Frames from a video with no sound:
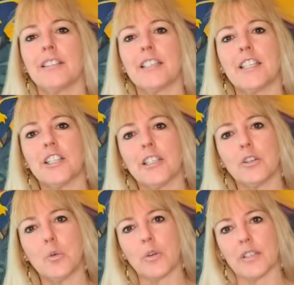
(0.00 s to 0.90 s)
teaching a
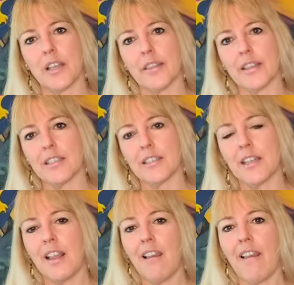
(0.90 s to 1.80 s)
course on this,
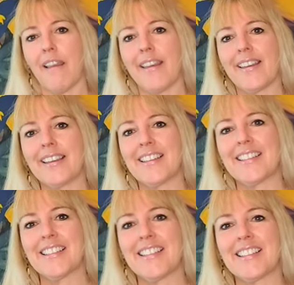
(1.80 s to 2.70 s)
and
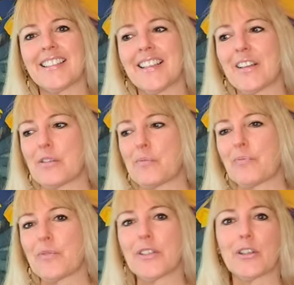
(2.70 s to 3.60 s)
it's um,
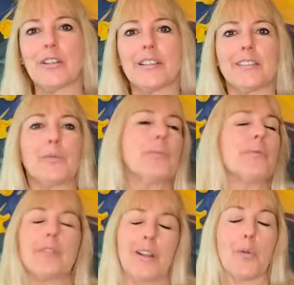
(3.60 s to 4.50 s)
still uh,
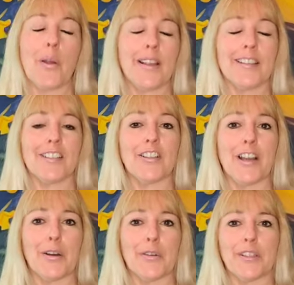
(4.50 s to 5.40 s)
a ways to
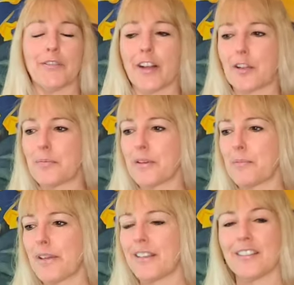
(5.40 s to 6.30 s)
go in development,
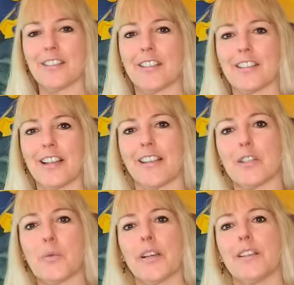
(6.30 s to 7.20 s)
but just I
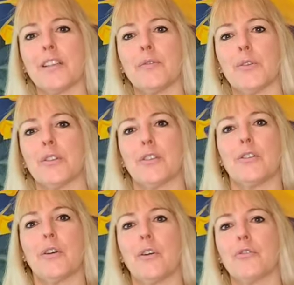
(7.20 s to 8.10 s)
just wanted to give you a
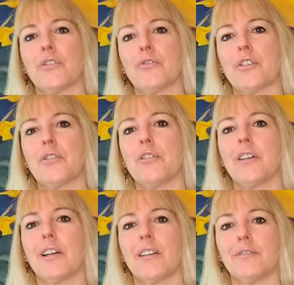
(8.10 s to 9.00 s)
little overview
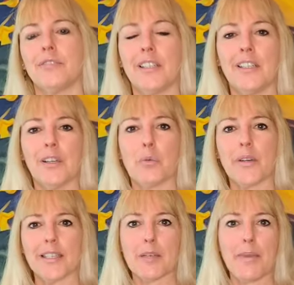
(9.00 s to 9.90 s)
of what
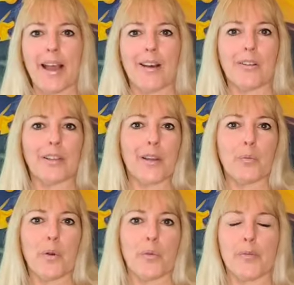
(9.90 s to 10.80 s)
it's about
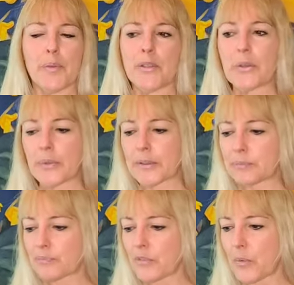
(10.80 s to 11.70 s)
and what we've been doing
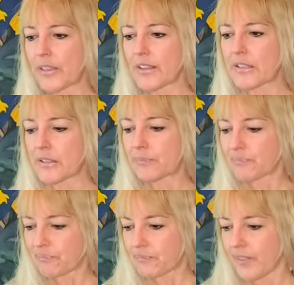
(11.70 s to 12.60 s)
with this.
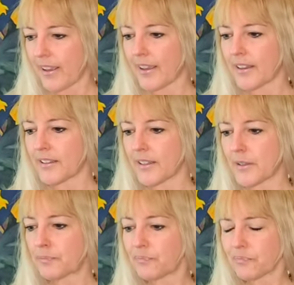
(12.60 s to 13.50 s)
And
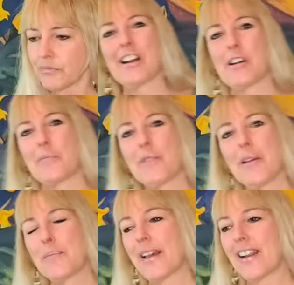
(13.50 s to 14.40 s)
um, um,
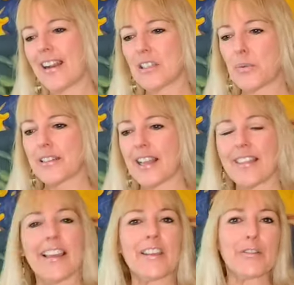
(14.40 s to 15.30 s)
but I just want to say
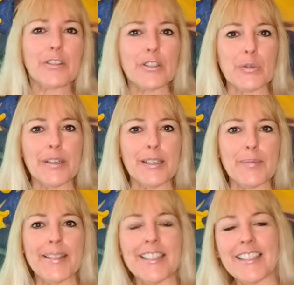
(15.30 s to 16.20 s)
thank you for joining
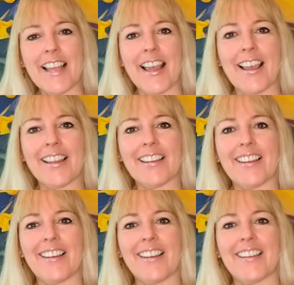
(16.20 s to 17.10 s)
me today,
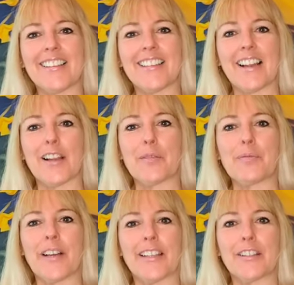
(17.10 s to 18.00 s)
and
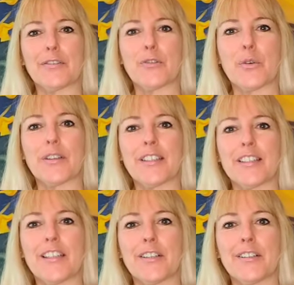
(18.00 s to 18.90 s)
um, I look forward to
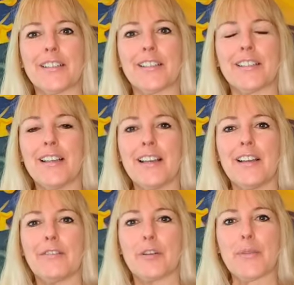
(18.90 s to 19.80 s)
hearing
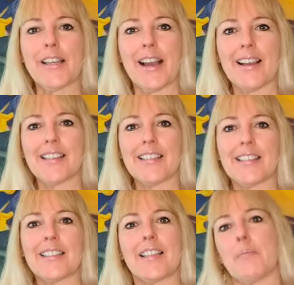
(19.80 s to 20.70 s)
from you guys.
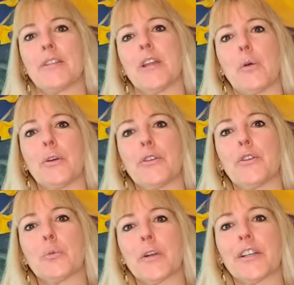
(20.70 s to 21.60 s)
And let me know what
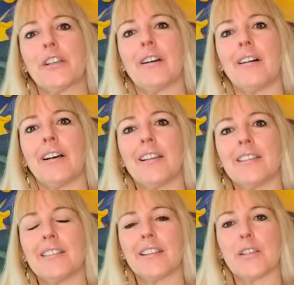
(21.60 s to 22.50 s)
you're working
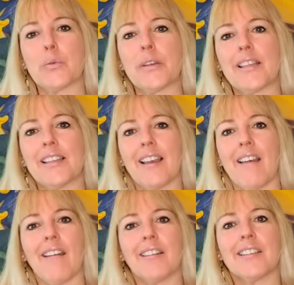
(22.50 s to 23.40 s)
on this week,
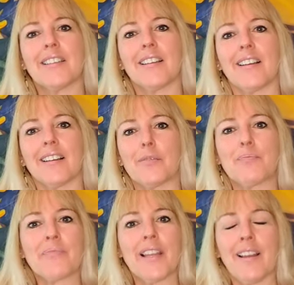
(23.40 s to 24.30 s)
and um,
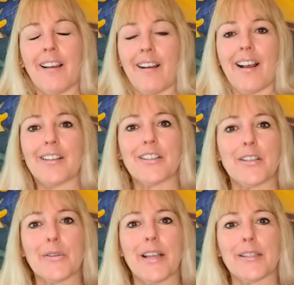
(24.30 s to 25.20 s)
I'll
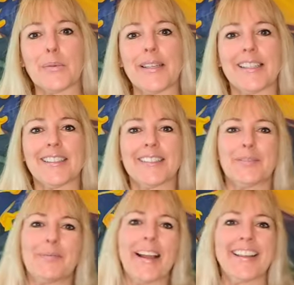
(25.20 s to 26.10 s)
see you next week.
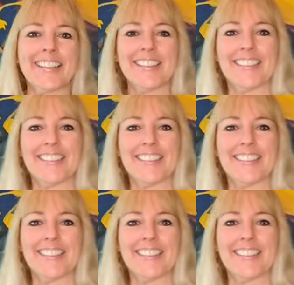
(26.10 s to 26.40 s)
Bye.